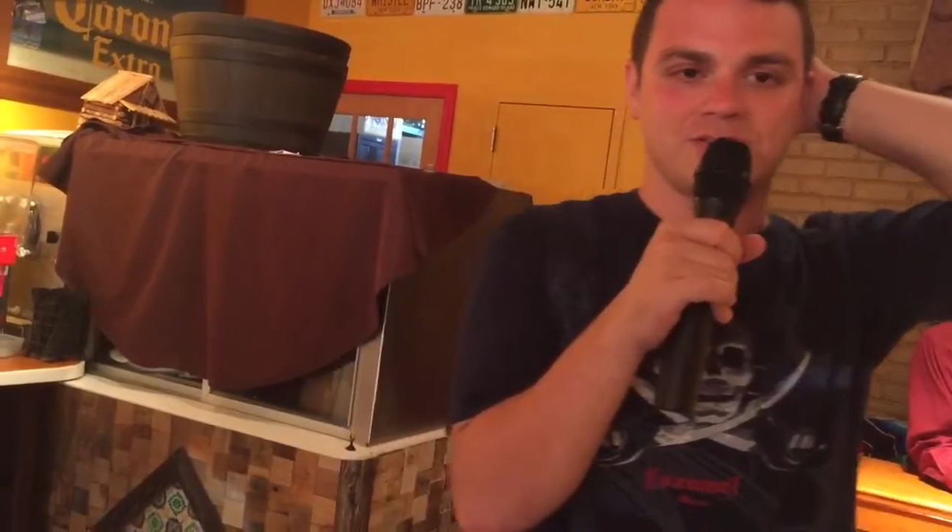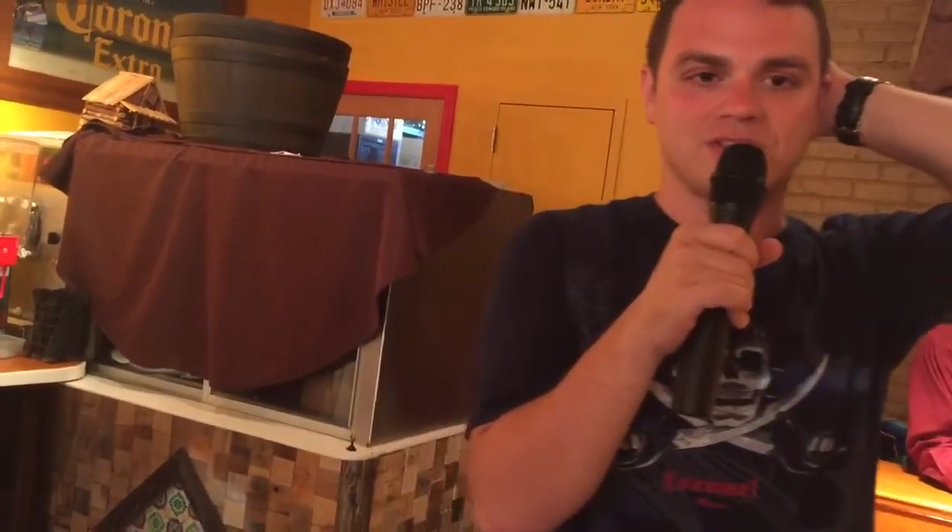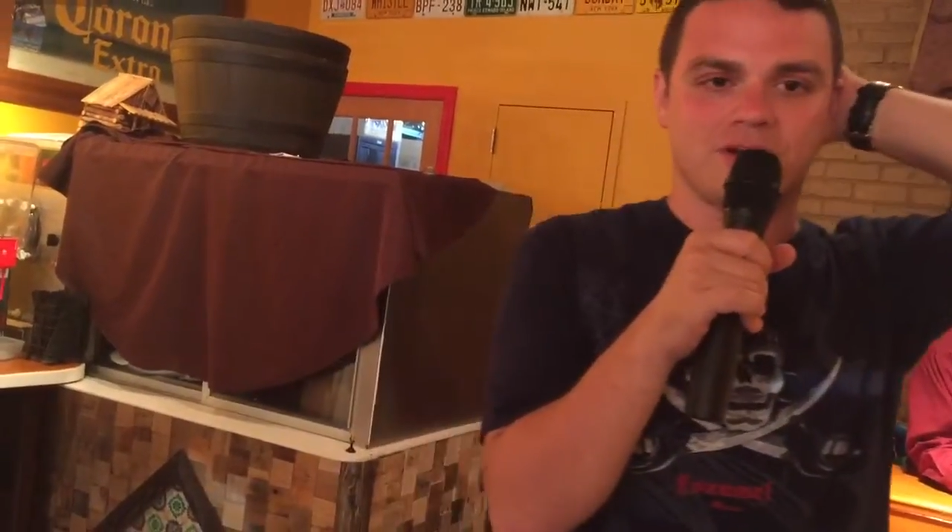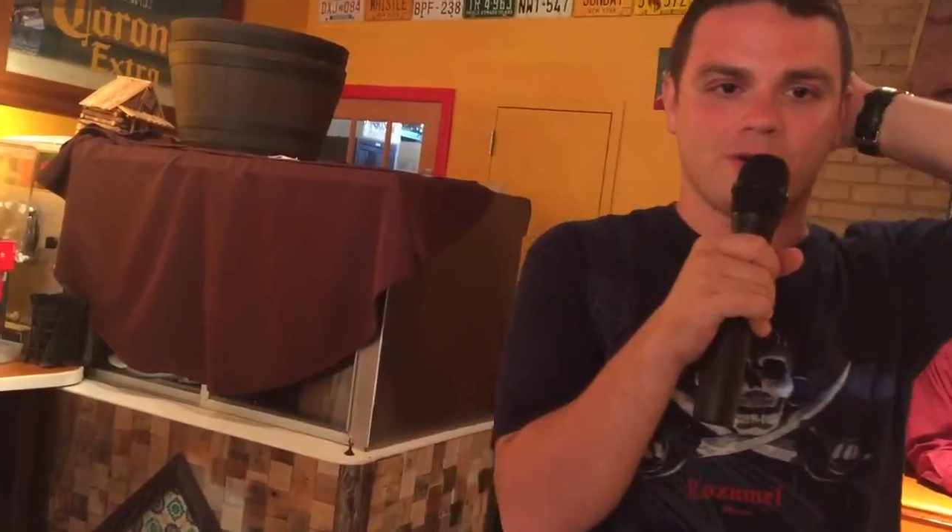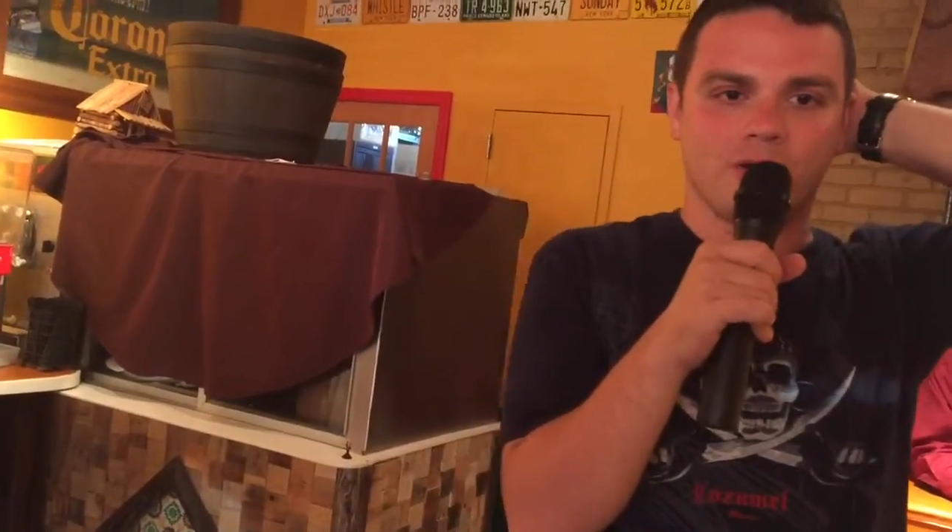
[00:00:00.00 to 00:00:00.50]

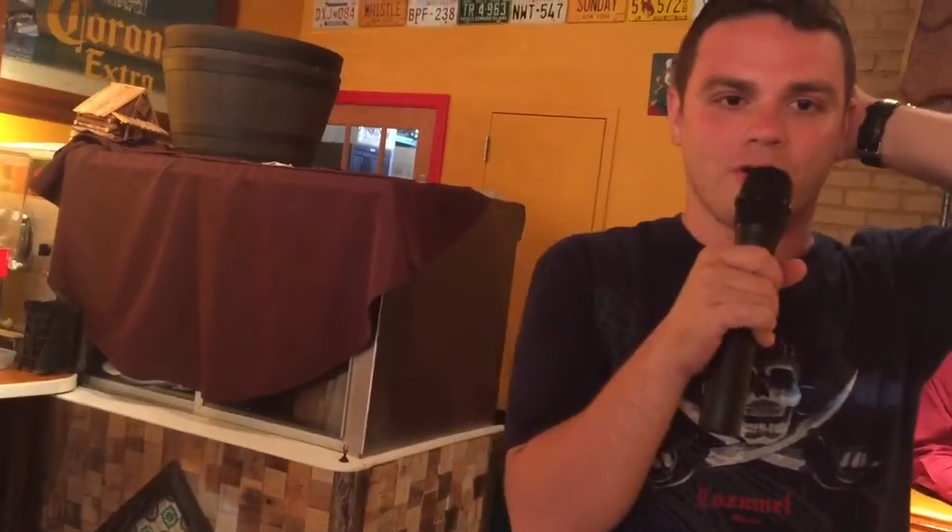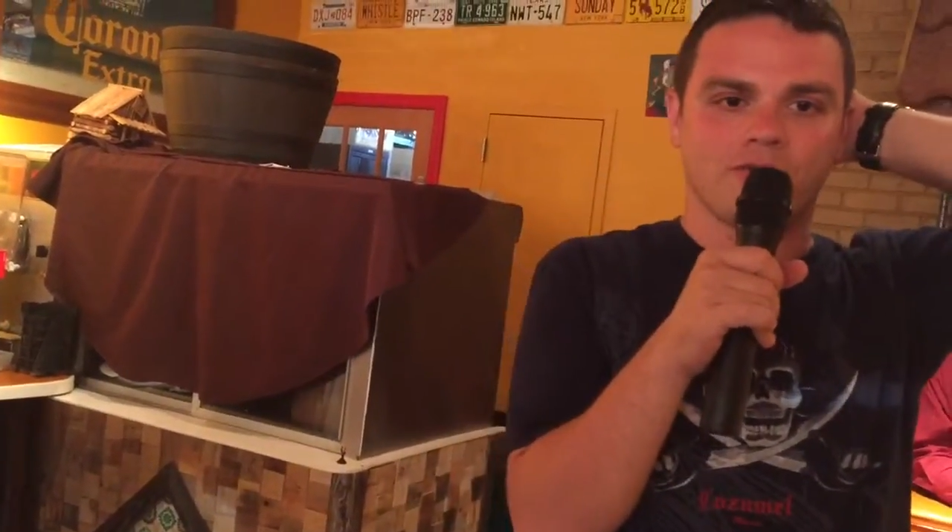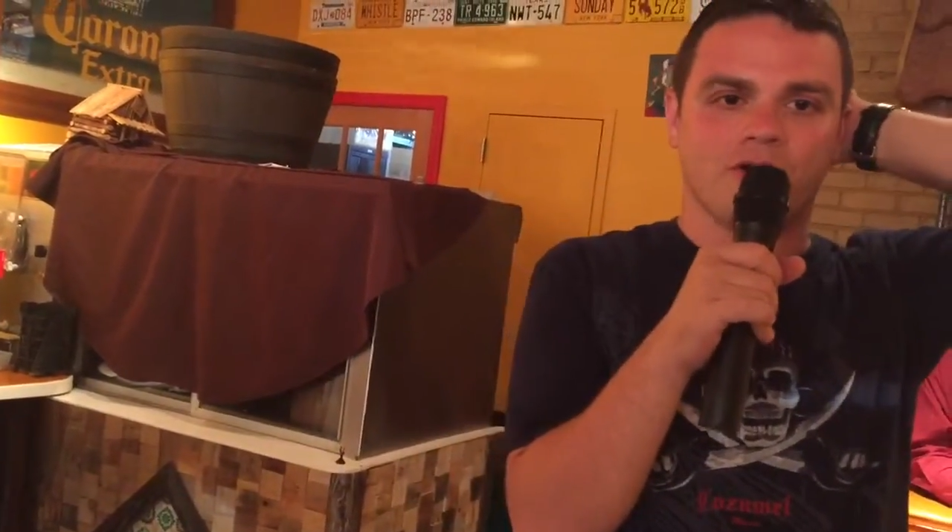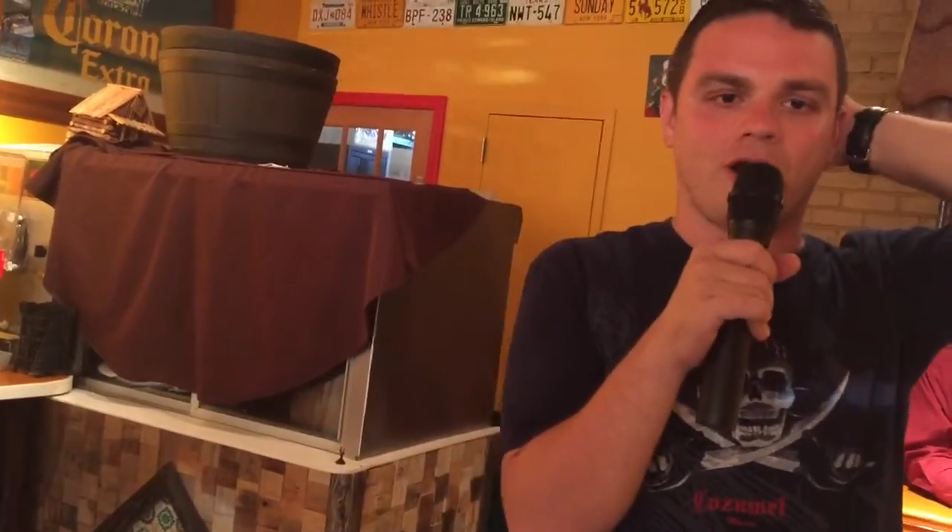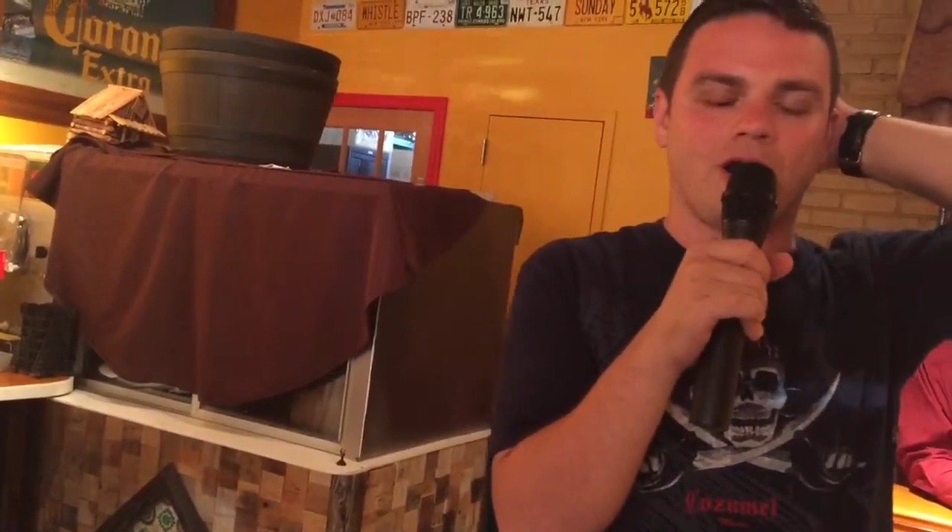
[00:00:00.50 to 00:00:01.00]
So
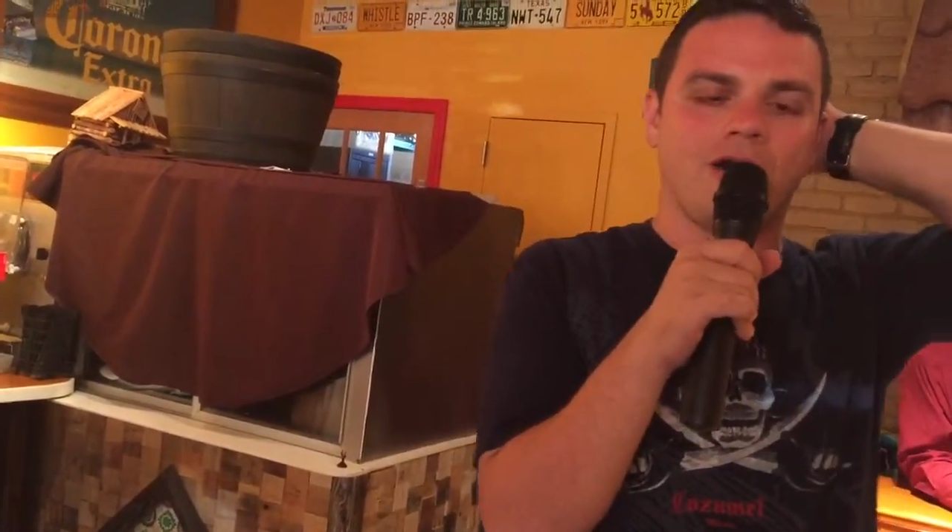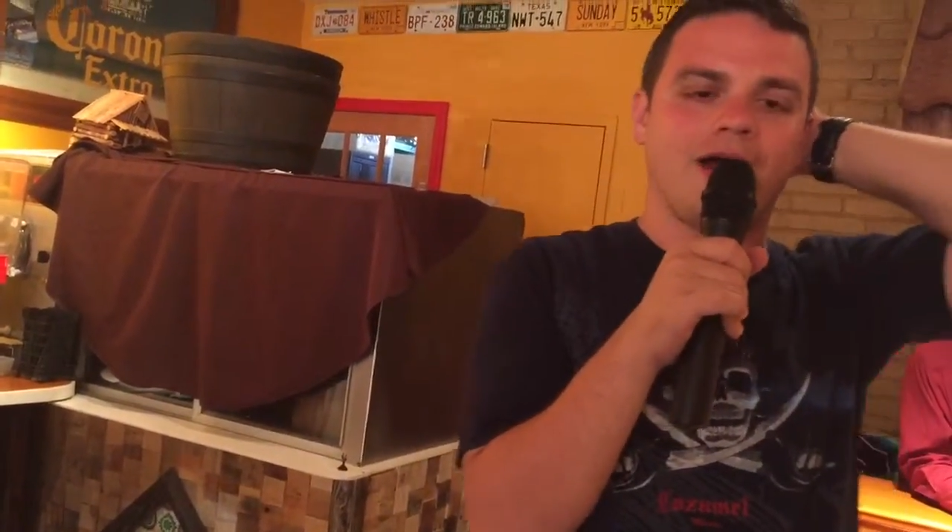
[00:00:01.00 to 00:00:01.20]
overall,